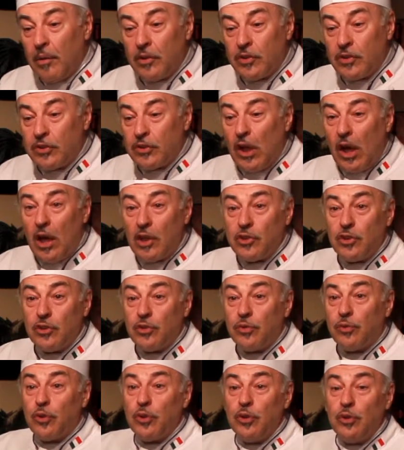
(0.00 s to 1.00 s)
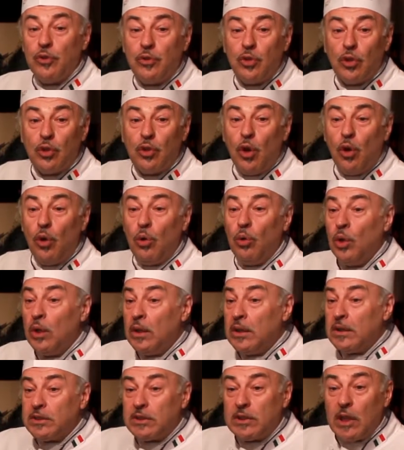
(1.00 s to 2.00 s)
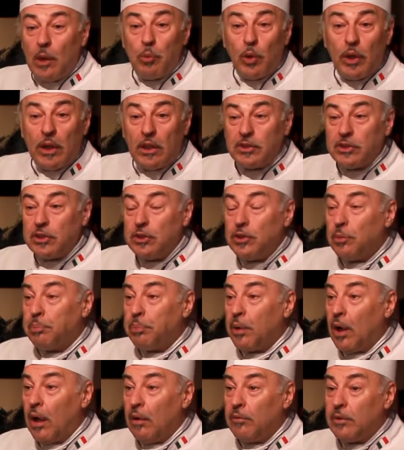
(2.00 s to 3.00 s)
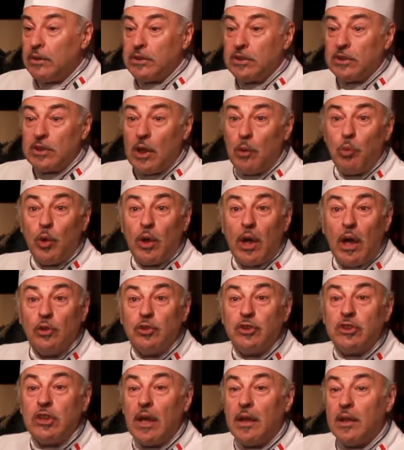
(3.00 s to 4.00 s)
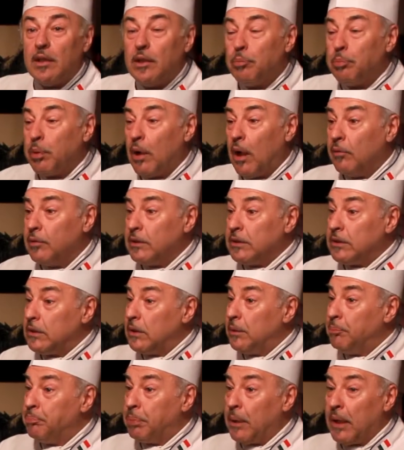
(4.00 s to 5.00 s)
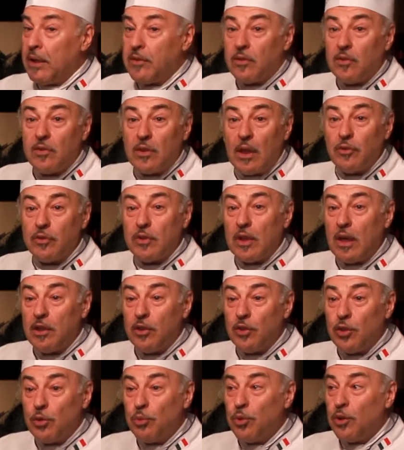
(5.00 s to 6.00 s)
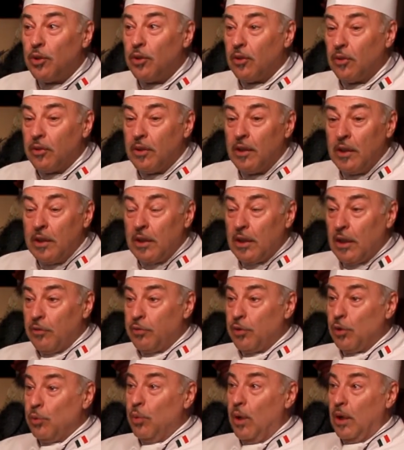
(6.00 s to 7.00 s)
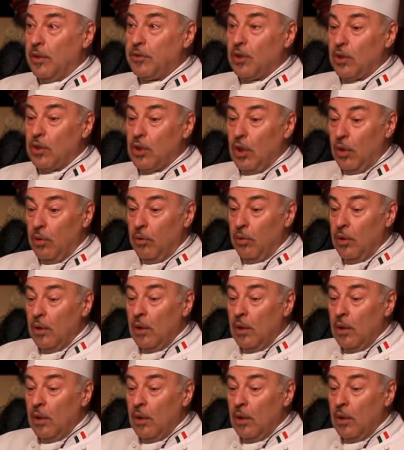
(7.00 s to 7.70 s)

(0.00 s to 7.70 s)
stages for you to go somewhere else in the province, somewhere outside of the province, and places outside of the world if you want to go.